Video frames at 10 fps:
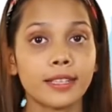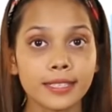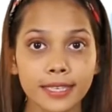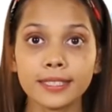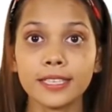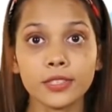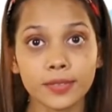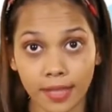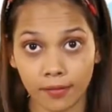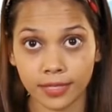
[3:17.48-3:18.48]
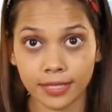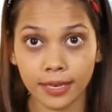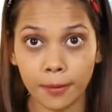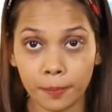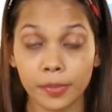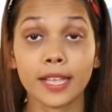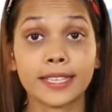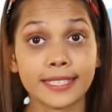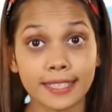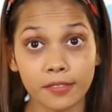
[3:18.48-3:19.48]
60 to 70,
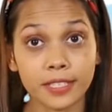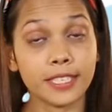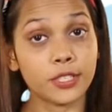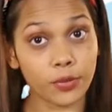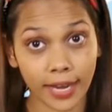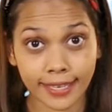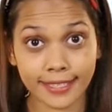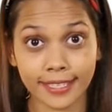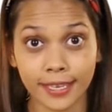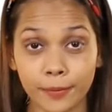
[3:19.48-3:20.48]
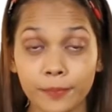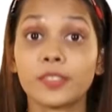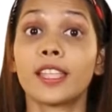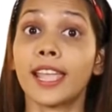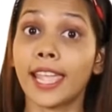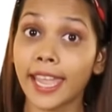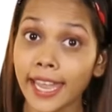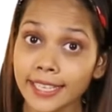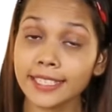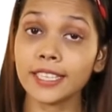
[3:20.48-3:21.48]
70 to 80,
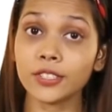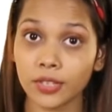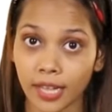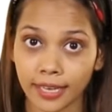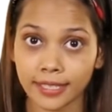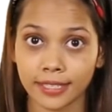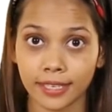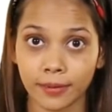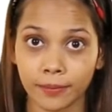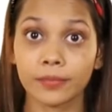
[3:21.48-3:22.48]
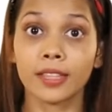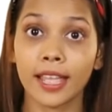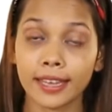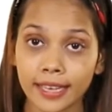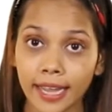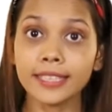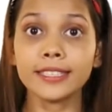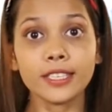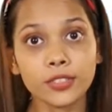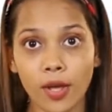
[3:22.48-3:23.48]
80 to 90,
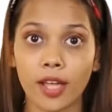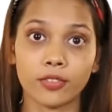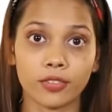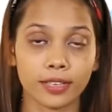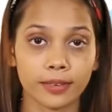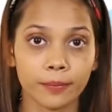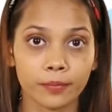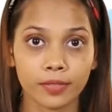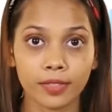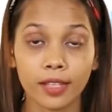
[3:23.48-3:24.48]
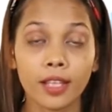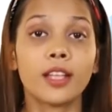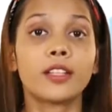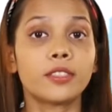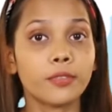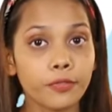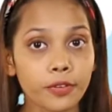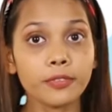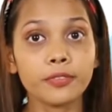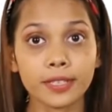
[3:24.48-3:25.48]
90 to 100. The
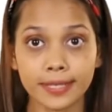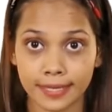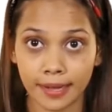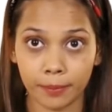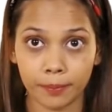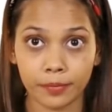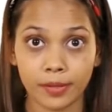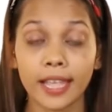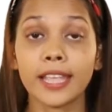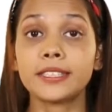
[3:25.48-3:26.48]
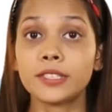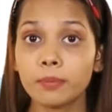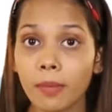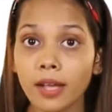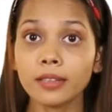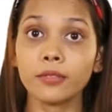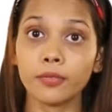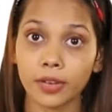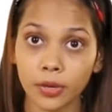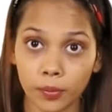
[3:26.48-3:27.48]
fifth step is to mark the
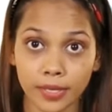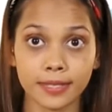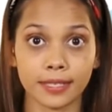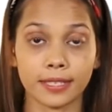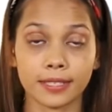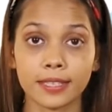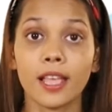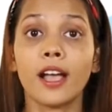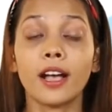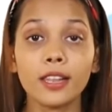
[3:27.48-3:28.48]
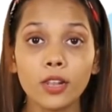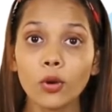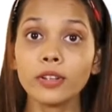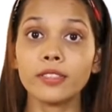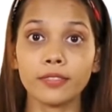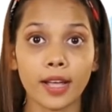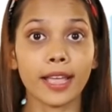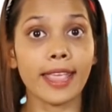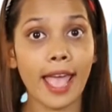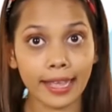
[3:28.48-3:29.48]
frequencies along the
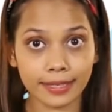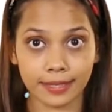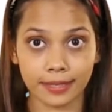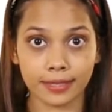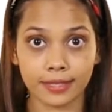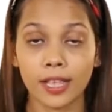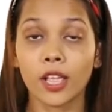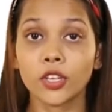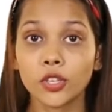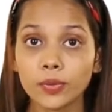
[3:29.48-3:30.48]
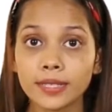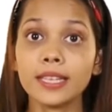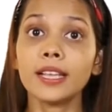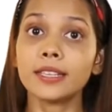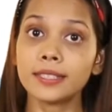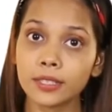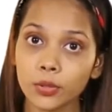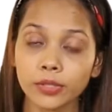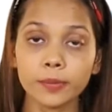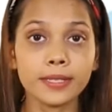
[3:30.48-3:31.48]
y-axis using a
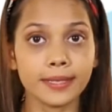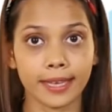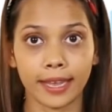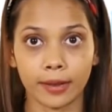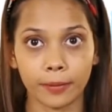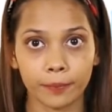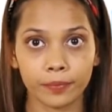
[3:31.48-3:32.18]
suitable scale.